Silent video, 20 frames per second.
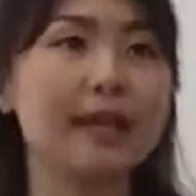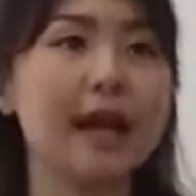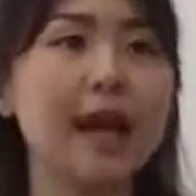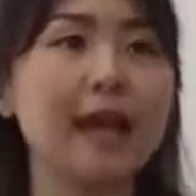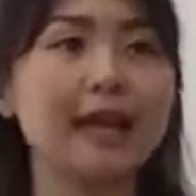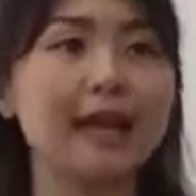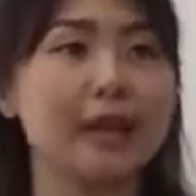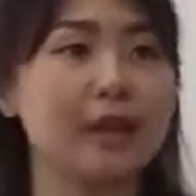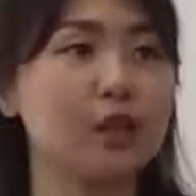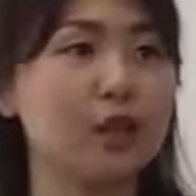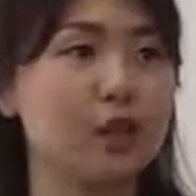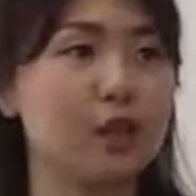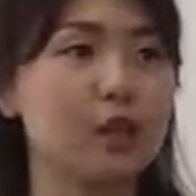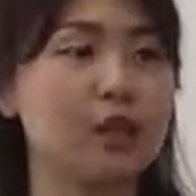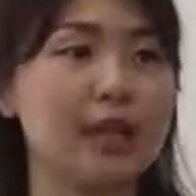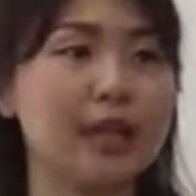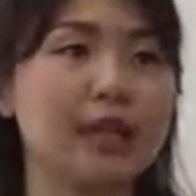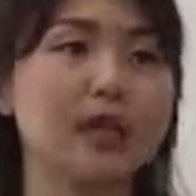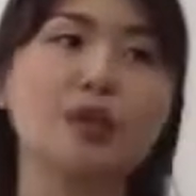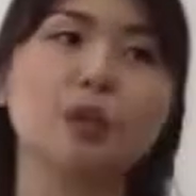I can do
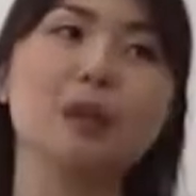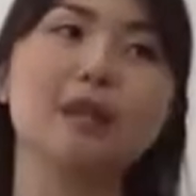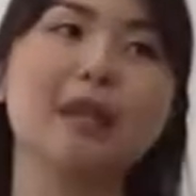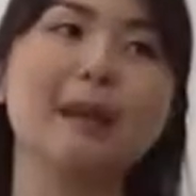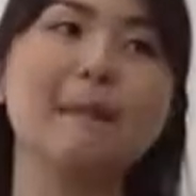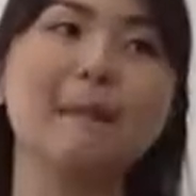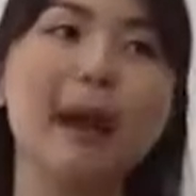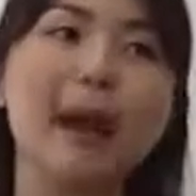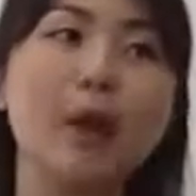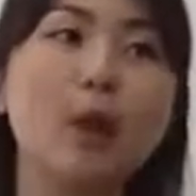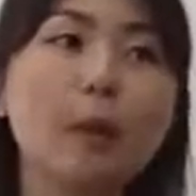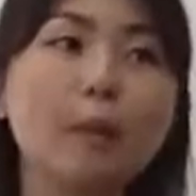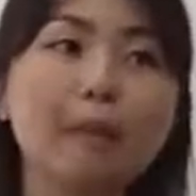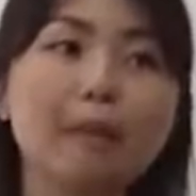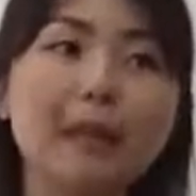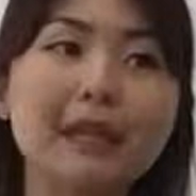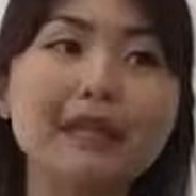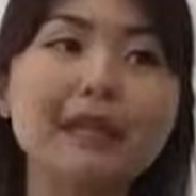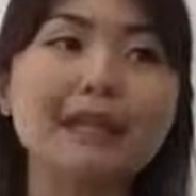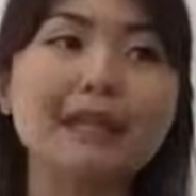that is within my own
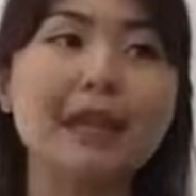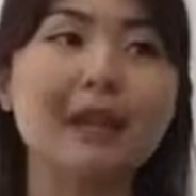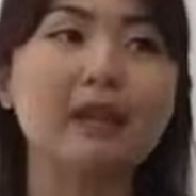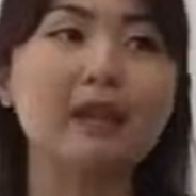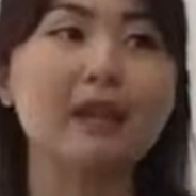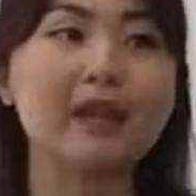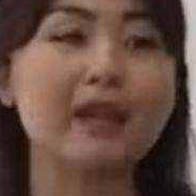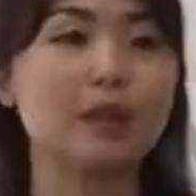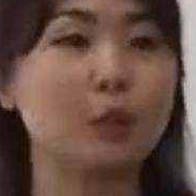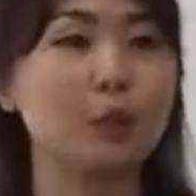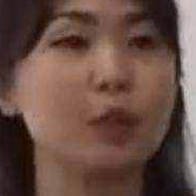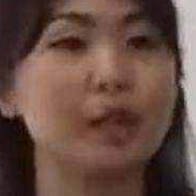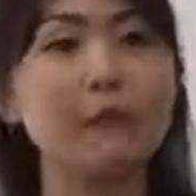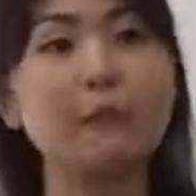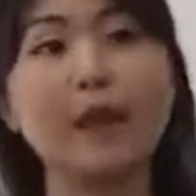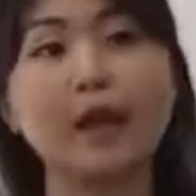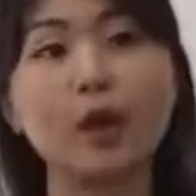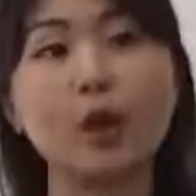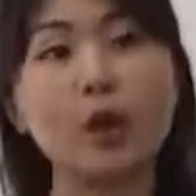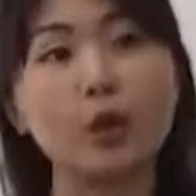means and that's within
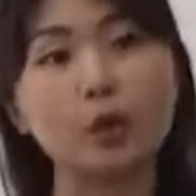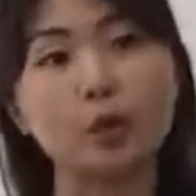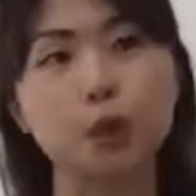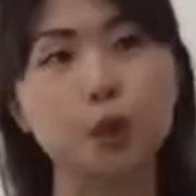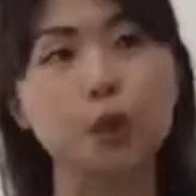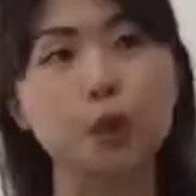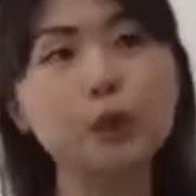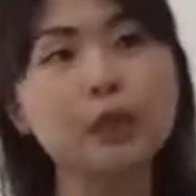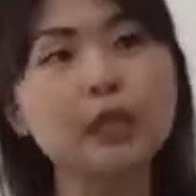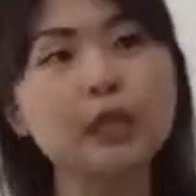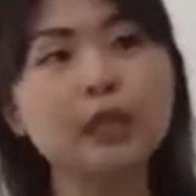my control